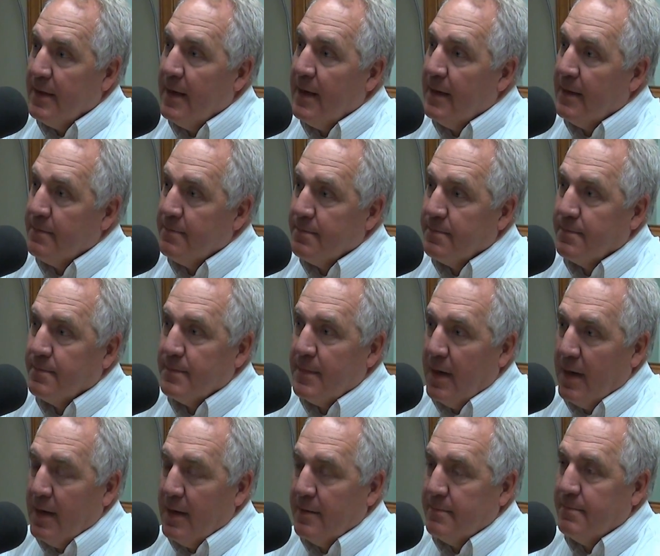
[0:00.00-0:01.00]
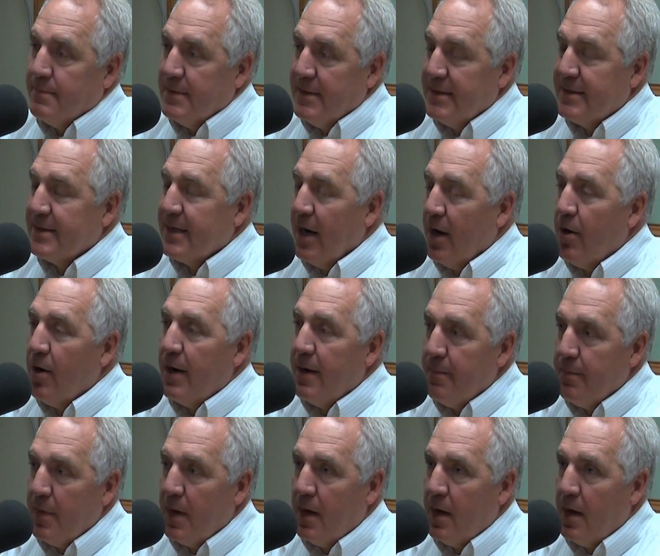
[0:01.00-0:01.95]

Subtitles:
Yeah. It's scary.